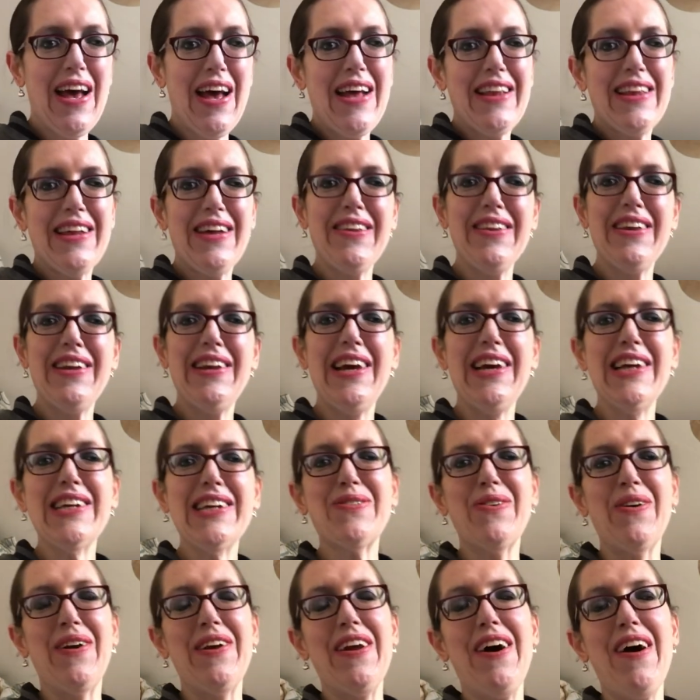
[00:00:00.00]
Now, the next
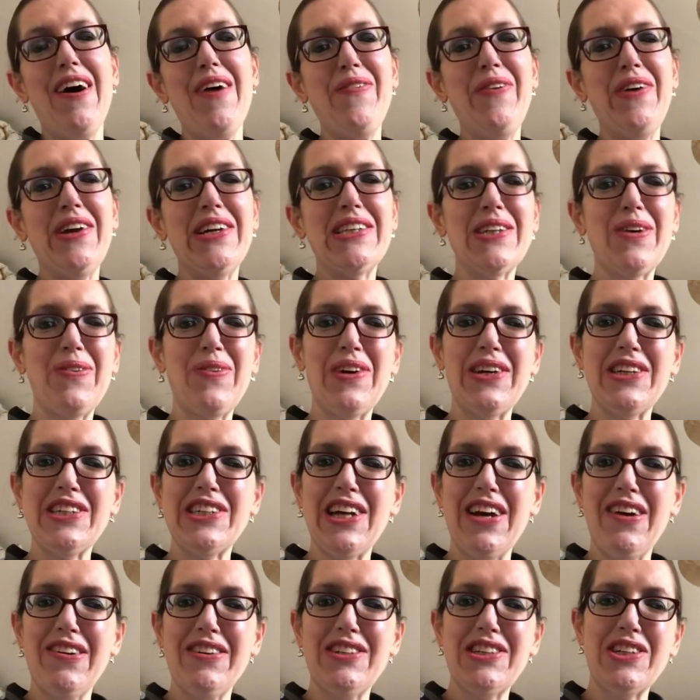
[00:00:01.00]
one I picked up at a
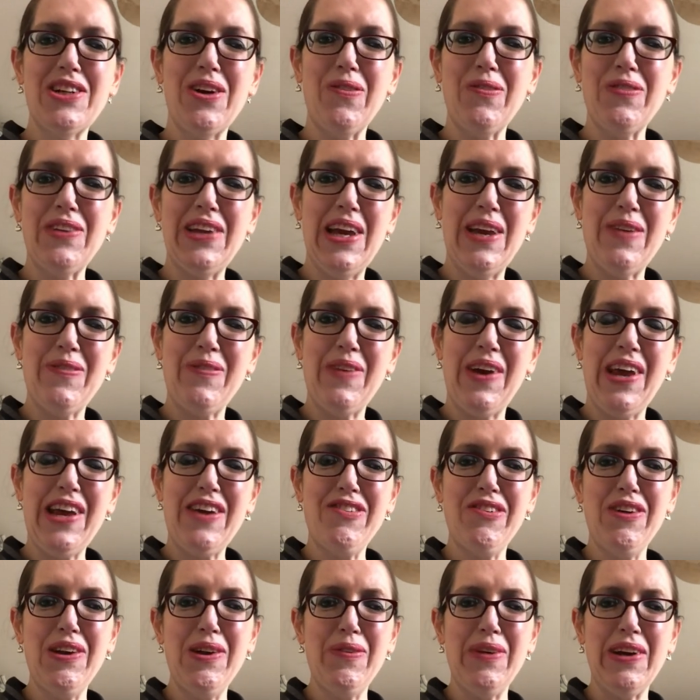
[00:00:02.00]
charity shop near me
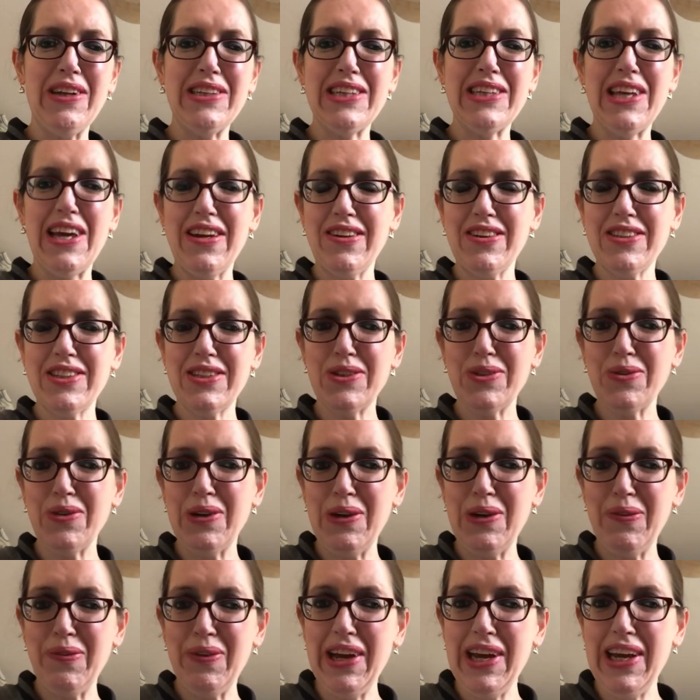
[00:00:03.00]
for only about 10 to
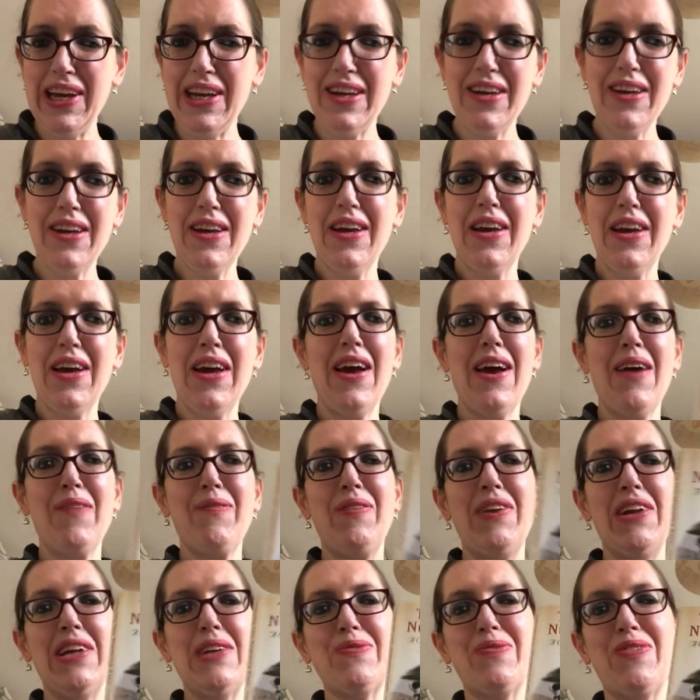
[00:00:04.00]
20p,
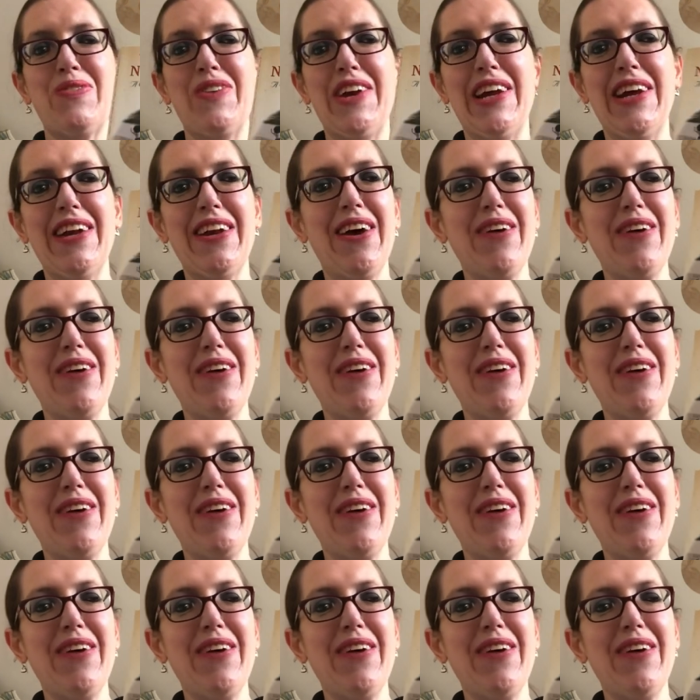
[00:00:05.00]
but it's brilliant.